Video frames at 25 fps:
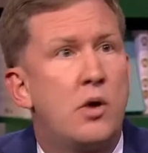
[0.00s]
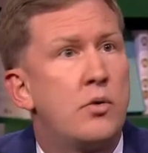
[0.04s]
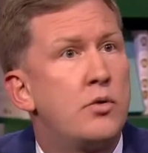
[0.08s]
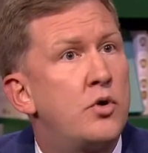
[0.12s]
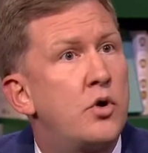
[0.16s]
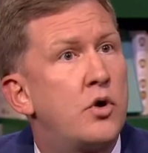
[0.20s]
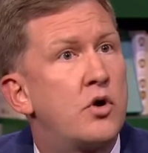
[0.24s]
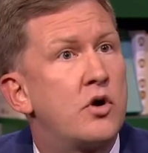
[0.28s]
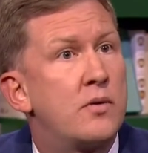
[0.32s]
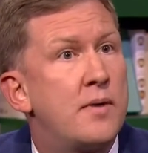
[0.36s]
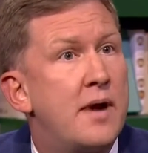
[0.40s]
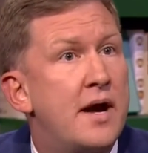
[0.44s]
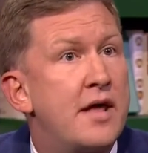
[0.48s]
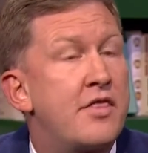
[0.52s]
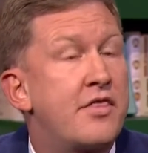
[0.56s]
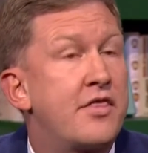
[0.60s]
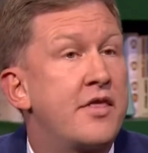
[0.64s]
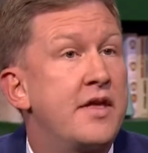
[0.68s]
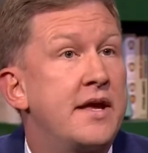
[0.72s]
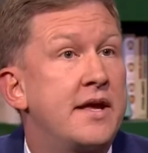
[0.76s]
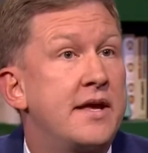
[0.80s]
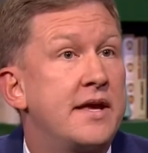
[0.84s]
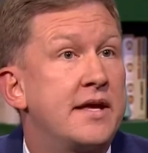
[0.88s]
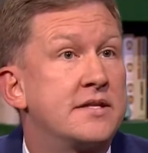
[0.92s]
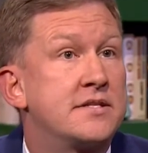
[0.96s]
nor do I
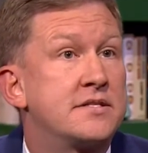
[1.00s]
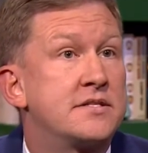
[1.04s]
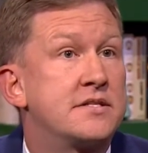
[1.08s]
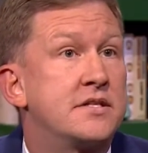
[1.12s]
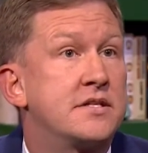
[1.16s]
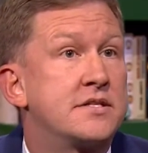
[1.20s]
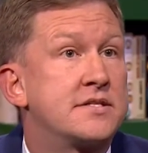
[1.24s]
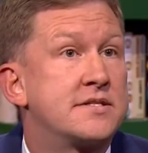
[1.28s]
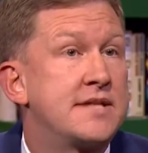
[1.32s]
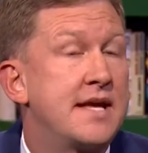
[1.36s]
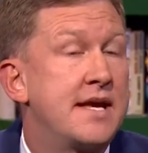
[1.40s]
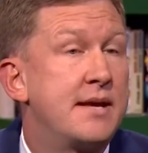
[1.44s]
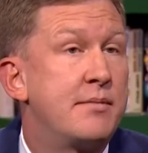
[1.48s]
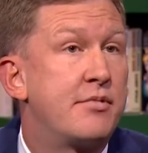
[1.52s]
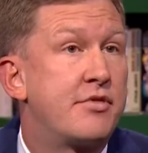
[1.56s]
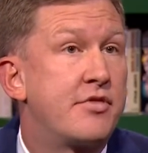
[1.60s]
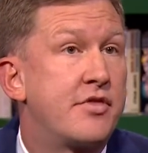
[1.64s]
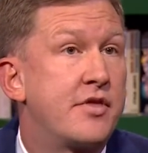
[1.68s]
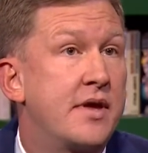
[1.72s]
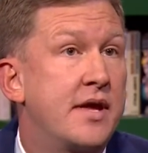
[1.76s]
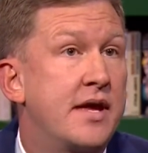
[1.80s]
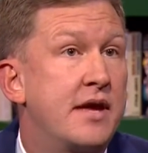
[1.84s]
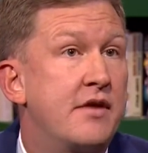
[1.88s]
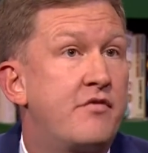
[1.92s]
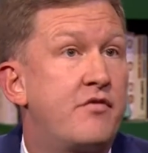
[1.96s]
think it's the same
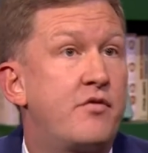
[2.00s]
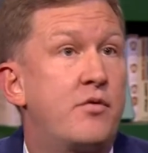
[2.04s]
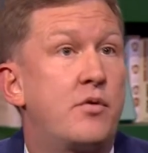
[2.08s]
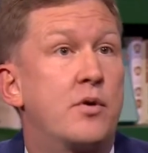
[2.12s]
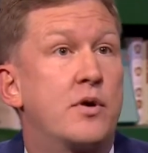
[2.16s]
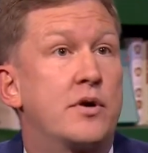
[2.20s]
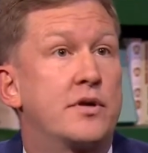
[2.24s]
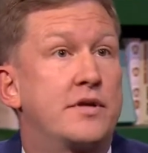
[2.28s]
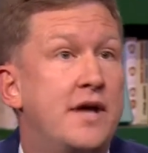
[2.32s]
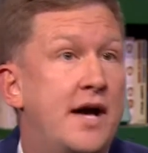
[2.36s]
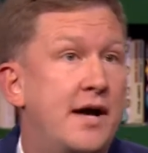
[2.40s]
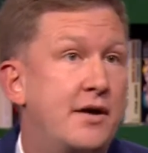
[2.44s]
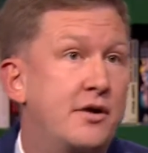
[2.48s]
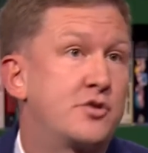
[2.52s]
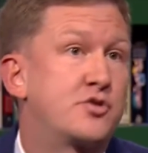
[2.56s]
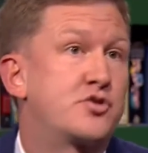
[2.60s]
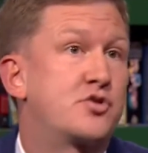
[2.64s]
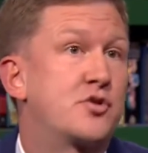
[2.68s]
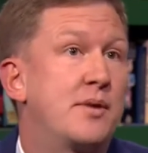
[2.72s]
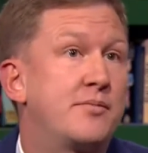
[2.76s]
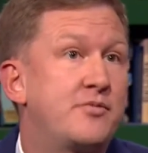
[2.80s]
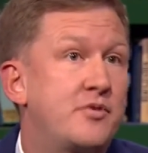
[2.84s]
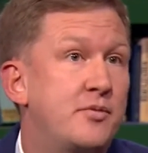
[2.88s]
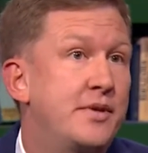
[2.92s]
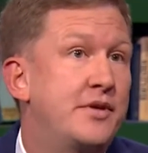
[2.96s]
thing for Donald
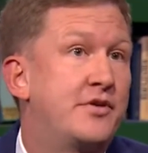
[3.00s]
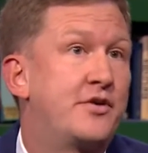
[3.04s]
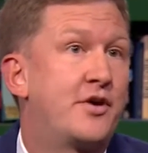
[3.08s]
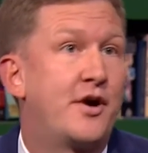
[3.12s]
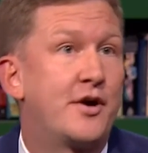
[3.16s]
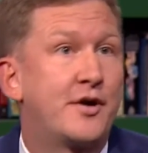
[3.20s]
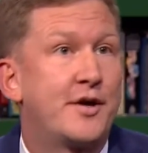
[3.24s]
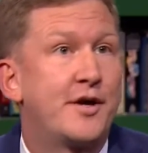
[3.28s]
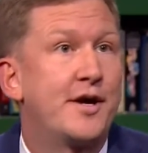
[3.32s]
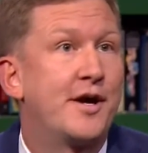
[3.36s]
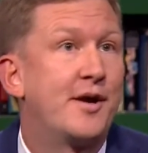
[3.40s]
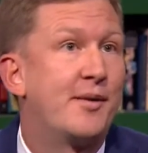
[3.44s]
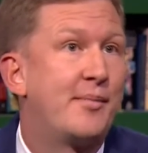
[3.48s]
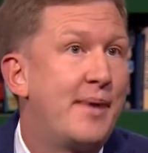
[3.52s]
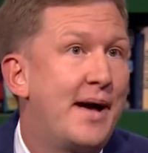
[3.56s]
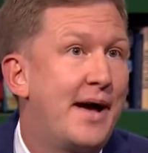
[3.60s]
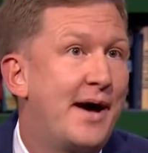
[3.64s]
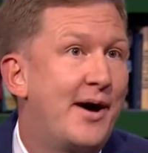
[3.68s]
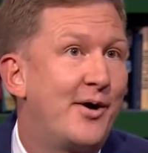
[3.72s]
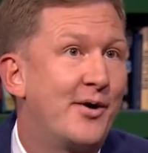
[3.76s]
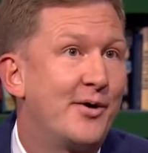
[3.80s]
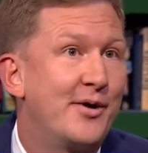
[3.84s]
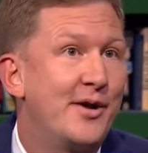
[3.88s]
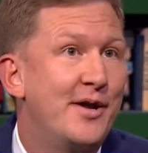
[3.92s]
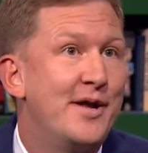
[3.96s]
Trump to be talking
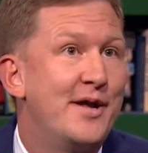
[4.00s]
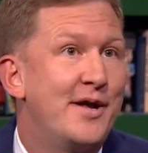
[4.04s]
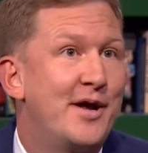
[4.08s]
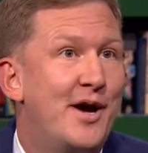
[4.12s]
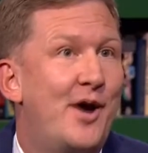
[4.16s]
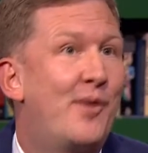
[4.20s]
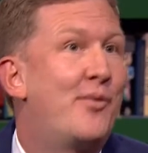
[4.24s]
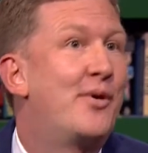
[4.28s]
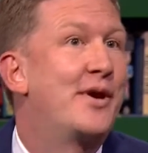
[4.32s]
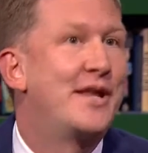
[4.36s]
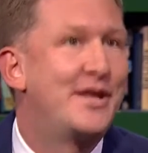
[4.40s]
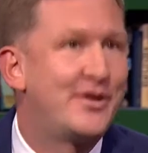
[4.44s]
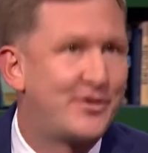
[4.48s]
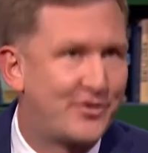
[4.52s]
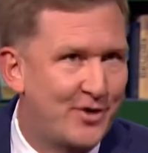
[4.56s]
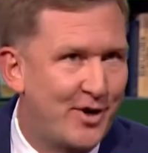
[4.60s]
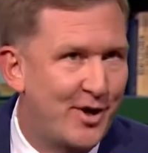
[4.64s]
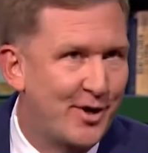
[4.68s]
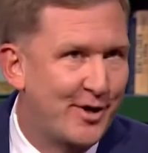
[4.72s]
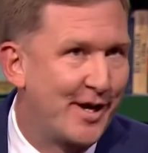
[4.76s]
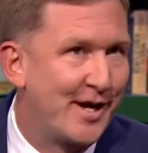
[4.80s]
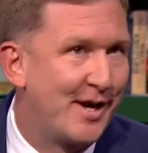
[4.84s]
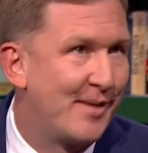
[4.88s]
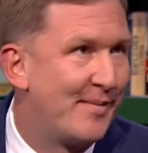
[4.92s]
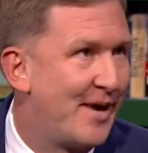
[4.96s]
about what he's
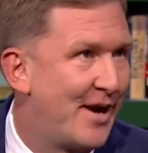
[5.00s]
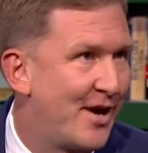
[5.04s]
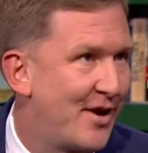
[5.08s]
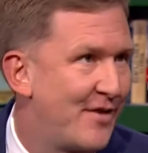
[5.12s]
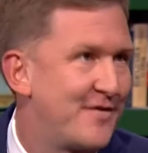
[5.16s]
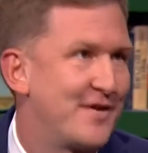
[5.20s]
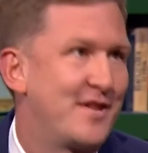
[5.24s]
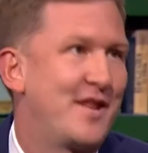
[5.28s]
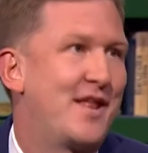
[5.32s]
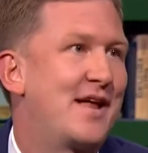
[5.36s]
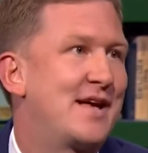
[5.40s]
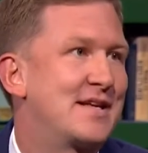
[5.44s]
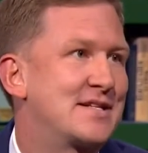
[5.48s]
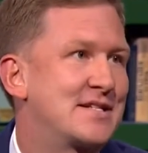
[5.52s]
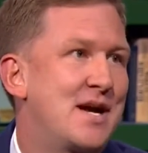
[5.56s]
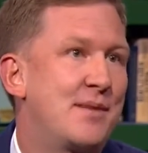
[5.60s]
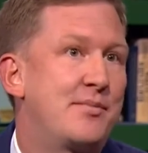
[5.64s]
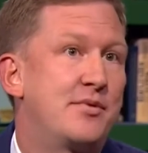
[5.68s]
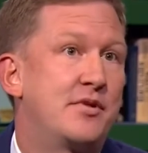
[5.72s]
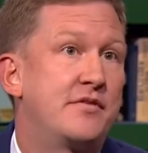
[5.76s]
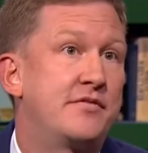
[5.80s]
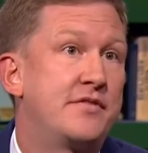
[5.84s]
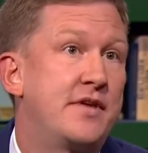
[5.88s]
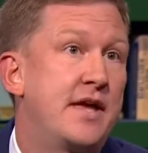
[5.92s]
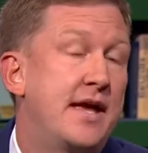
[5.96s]
talking about over the last
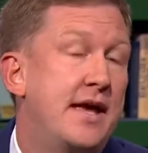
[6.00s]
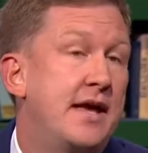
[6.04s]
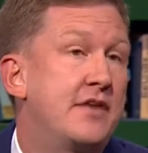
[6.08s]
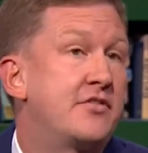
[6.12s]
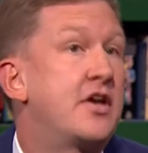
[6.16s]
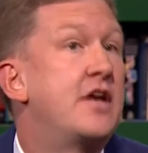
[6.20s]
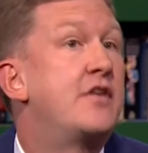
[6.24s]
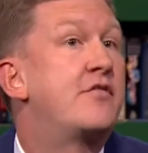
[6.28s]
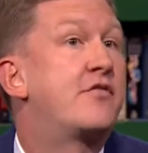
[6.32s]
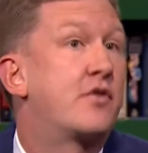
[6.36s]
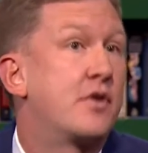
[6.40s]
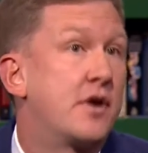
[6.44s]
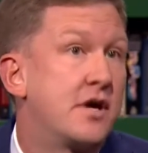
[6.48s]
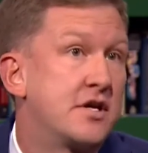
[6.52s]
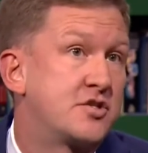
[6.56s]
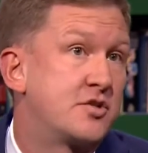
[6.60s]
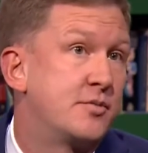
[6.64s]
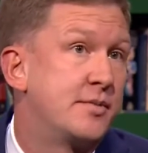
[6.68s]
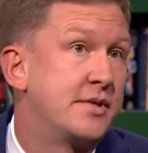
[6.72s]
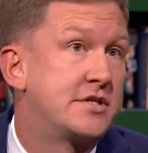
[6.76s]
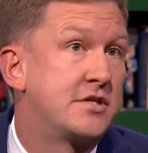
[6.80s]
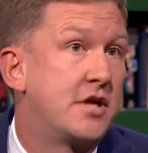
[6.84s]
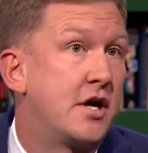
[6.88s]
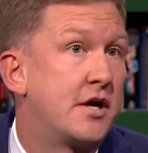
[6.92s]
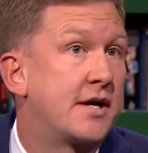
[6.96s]
couple of days and for us to
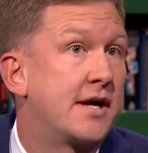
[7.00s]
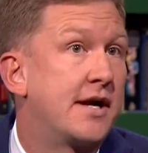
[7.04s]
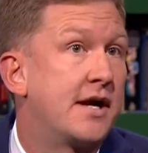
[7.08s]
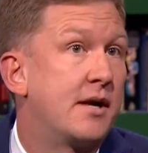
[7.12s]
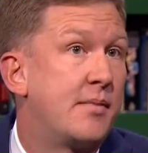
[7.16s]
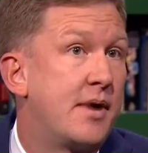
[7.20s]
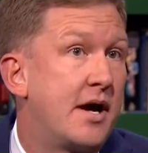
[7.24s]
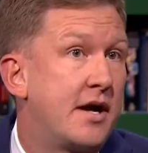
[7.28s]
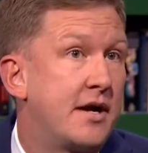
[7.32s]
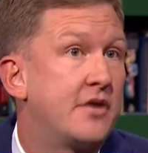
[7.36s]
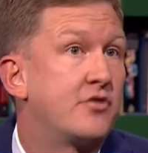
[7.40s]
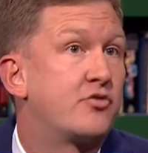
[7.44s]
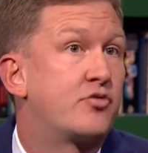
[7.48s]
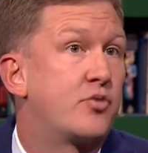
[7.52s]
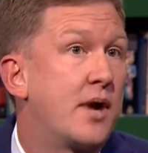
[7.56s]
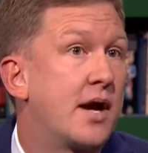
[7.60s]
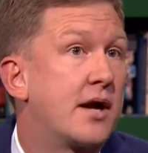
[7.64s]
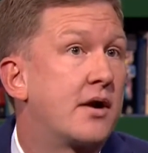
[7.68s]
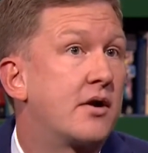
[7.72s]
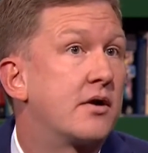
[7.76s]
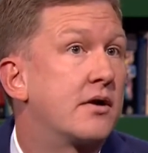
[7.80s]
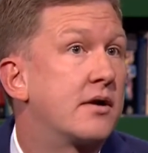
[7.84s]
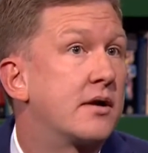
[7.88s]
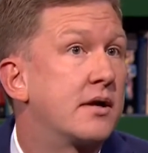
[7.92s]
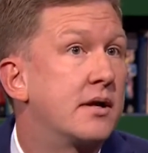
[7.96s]
be talking about his
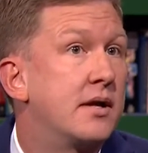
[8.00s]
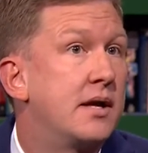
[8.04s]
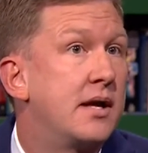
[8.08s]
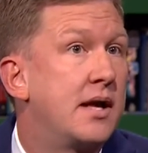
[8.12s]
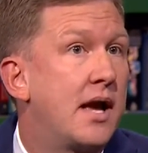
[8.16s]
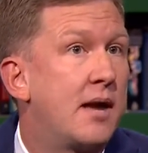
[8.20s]
record.